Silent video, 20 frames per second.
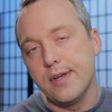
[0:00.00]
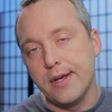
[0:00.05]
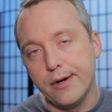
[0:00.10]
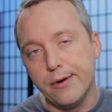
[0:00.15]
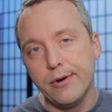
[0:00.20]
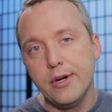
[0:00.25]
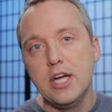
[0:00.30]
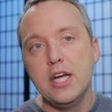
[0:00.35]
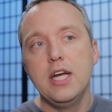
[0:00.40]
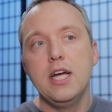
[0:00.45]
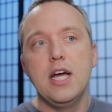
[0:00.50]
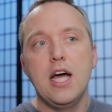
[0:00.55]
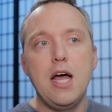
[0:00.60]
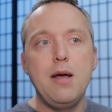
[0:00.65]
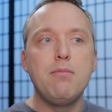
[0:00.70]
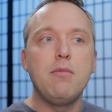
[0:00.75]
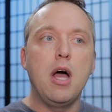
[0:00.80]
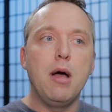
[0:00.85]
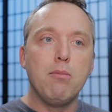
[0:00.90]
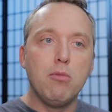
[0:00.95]
So
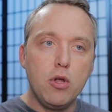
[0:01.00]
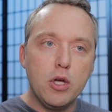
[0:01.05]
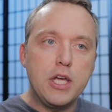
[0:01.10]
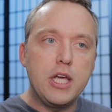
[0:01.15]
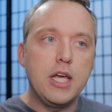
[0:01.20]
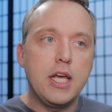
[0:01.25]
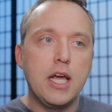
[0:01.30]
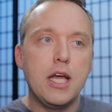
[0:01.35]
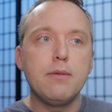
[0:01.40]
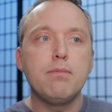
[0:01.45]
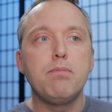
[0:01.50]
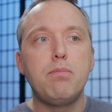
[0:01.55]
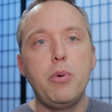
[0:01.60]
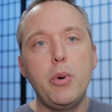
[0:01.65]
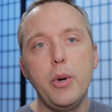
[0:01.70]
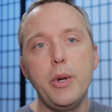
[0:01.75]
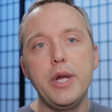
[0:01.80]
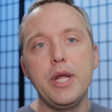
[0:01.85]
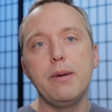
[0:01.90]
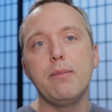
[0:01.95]
I'm, I'm looking at
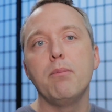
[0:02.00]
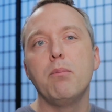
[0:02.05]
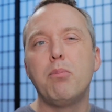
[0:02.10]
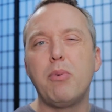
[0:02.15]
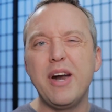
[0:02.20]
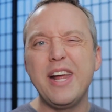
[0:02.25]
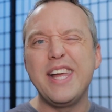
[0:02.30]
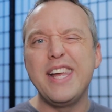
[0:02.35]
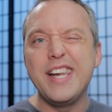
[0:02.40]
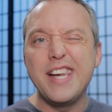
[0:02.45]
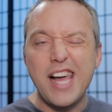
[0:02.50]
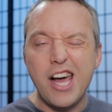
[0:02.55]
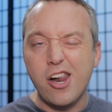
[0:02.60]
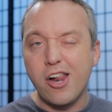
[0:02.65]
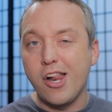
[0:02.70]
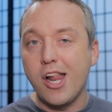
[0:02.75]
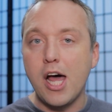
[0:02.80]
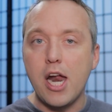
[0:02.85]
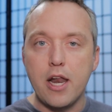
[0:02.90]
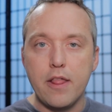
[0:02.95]
putting breaking
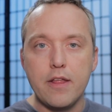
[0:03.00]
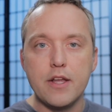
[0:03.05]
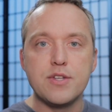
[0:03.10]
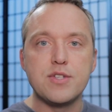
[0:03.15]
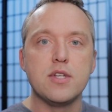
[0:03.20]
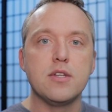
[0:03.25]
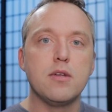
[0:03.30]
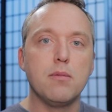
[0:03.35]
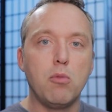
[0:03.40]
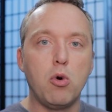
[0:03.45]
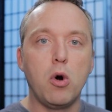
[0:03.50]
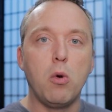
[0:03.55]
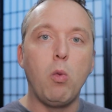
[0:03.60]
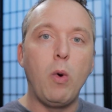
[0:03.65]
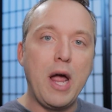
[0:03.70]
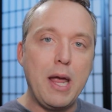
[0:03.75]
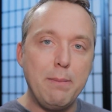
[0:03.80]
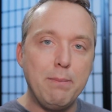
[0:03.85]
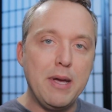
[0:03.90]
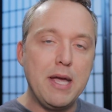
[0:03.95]
down a lot of this into more
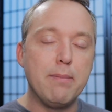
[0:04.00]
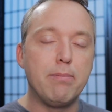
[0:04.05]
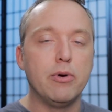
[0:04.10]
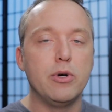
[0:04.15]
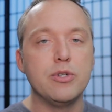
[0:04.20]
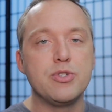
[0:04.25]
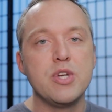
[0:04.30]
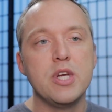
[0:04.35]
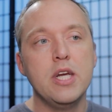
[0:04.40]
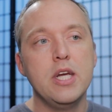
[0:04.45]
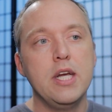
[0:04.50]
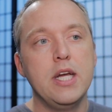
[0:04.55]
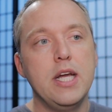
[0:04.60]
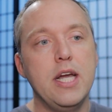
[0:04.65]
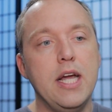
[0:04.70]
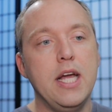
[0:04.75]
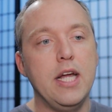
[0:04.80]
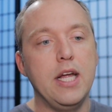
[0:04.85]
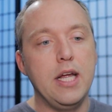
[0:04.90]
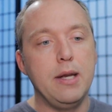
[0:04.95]
white papers
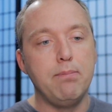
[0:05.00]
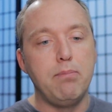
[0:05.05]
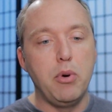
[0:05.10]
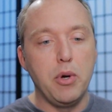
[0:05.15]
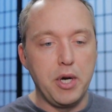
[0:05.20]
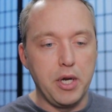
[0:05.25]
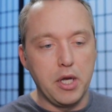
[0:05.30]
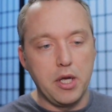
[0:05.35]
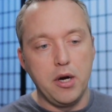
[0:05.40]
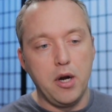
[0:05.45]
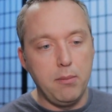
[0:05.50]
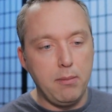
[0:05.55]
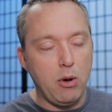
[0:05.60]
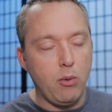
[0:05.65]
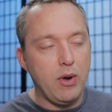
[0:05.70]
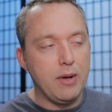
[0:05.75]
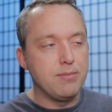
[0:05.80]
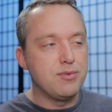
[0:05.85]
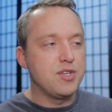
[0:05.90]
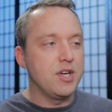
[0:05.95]
and putting it on
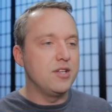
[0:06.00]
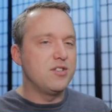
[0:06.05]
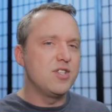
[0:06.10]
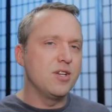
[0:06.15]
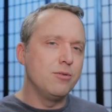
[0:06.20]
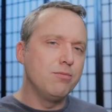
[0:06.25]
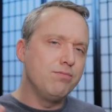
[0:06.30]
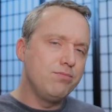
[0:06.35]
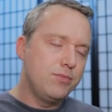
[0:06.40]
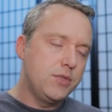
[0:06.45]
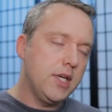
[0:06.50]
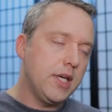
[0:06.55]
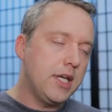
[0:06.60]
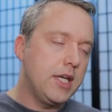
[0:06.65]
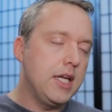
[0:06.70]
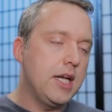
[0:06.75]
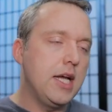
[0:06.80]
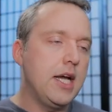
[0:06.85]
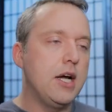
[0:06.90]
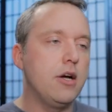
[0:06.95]
my website. So
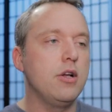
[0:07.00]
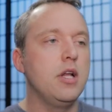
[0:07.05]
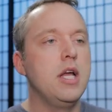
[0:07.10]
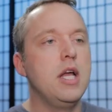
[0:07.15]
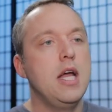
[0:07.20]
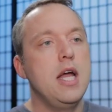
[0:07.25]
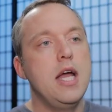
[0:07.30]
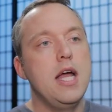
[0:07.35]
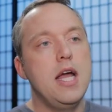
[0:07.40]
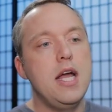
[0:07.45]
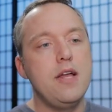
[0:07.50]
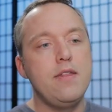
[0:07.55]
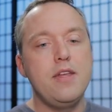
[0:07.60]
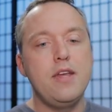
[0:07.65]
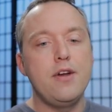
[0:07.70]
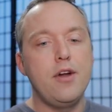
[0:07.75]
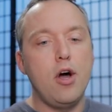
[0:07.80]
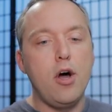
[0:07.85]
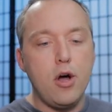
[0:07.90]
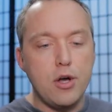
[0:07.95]
check it out. And
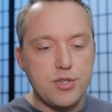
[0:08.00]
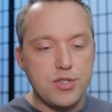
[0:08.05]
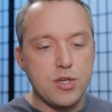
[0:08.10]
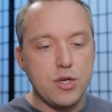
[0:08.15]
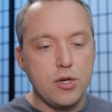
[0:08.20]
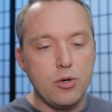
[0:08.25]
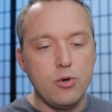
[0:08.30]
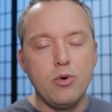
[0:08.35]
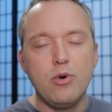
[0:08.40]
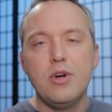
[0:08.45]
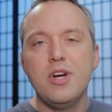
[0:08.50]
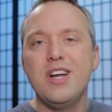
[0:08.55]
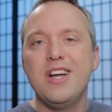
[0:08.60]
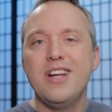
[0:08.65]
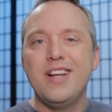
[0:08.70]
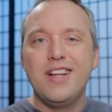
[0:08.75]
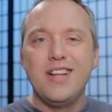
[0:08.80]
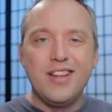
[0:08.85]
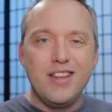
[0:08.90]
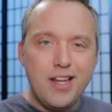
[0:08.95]
then also
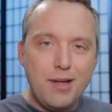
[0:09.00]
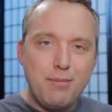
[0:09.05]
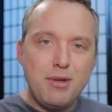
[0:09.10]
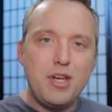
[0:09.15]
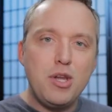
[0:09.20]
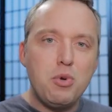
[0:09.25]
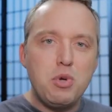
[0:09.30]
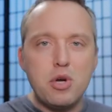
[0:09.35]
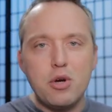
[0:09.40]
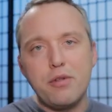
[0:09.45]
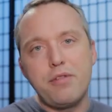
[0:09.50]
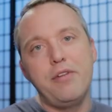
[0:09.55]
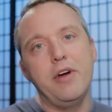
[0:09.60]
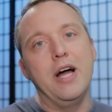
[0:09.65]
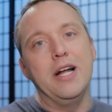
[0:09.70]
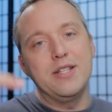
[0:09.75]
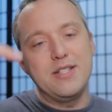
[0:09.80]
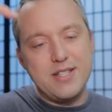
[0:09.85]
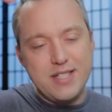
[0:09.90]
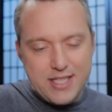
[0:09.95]
let me know your
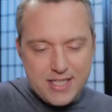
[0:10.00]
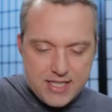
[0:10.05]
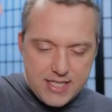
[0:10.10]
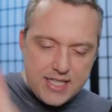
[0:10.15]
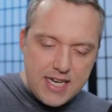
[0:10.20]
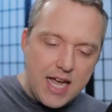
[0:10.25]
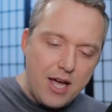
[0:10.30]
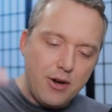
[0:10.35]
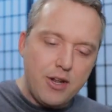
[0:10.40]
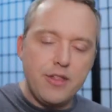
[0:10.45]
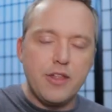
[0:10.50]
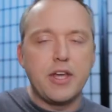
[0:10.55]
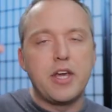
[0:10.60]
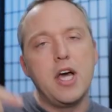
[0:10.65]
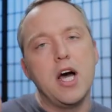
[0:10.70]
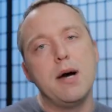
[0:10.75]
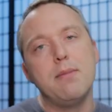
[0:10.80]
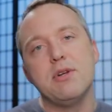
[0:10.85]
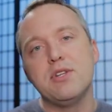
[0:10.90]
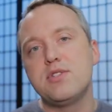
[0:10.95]
thoughts down in the
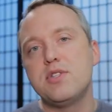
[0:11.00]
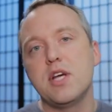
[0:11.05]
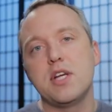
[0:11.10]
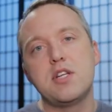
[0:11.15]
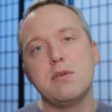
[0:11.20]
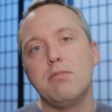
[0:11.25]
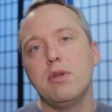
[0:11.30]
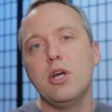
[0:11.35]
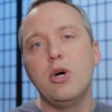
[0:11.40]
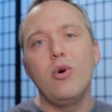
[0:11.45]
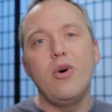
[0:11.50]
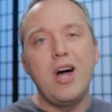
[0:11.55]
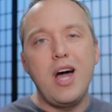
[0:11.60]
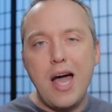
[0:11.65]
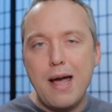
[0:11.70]
comments section below.